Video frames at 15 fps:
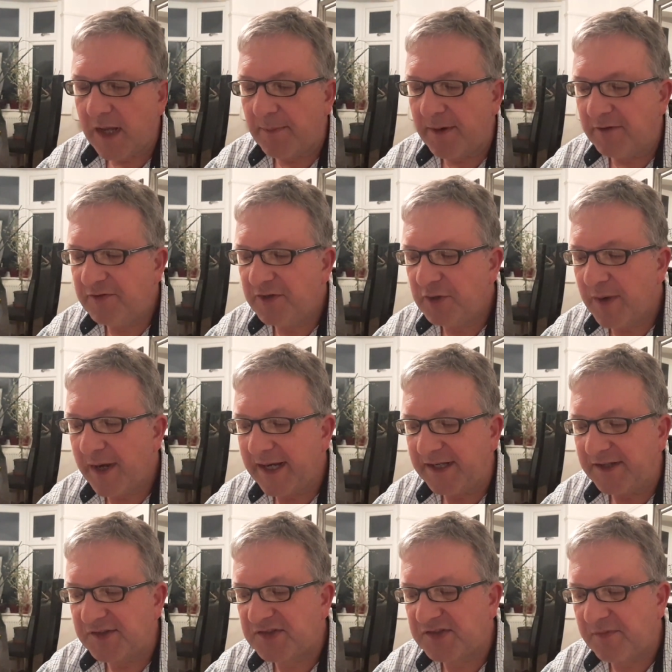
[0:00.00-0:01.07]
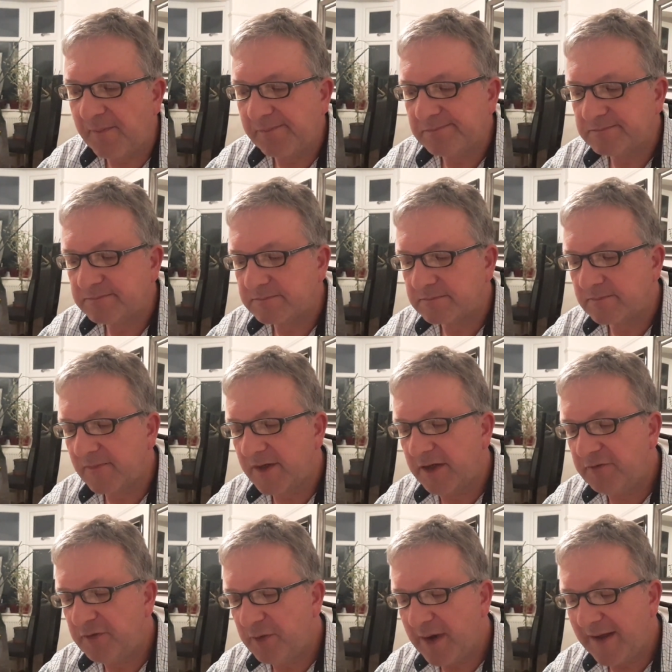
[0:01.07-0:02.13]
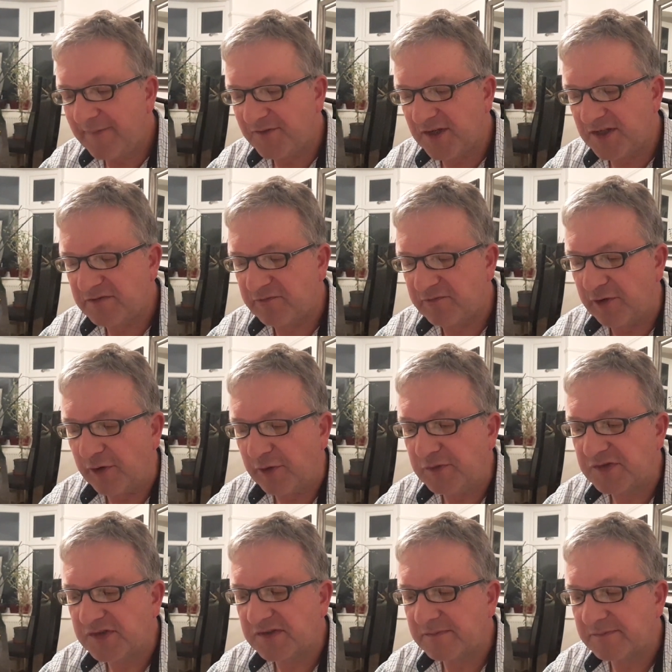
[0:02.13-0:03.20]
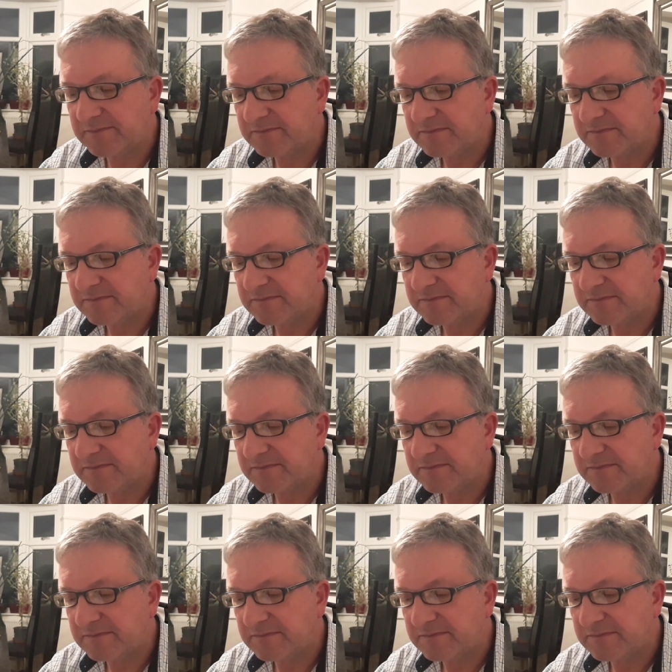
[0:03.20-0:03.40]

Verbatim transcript: I mean if you ate, if you had this fruit